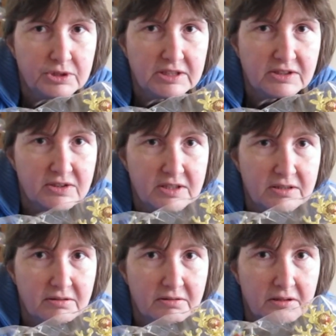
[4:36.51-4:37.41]
It's
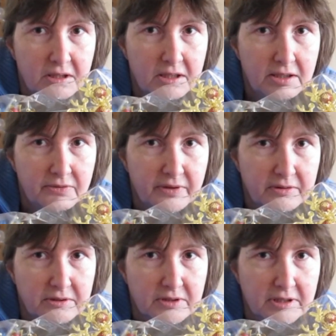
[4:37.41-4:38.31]
still in
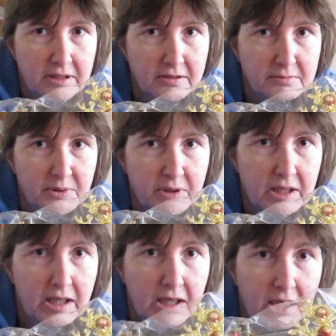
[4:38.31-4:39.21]
focus, I hope.
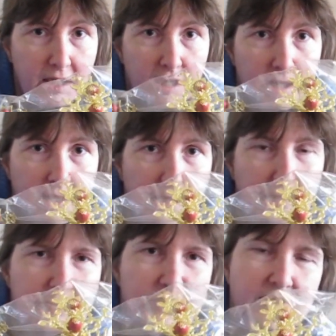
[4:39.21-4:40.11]

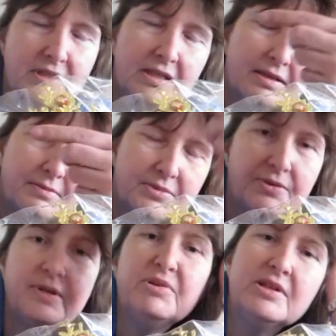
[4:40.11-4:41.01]
I'm
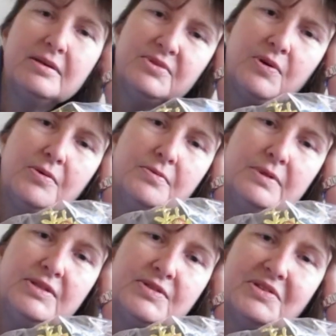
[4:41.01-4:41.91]
sorry, but I'm
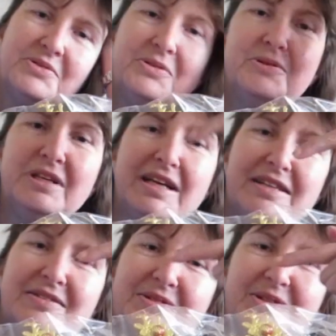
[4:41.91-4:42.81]
always looking
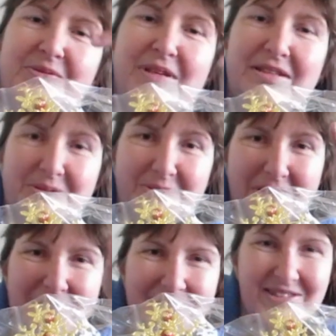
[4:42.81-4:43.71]
at the screen to
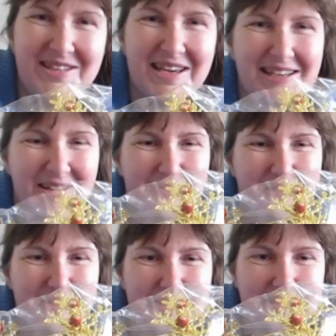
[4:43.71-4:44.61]
check if
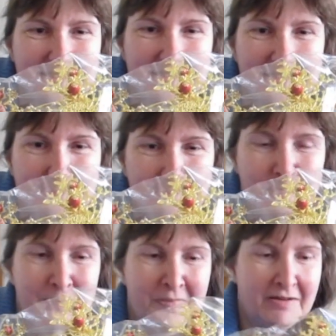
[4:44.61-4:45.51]
it's in
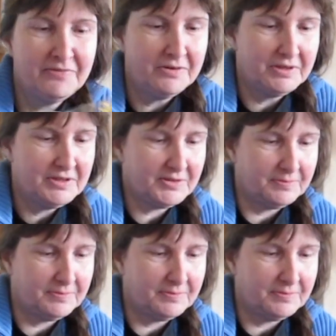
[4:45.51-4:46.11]
focus.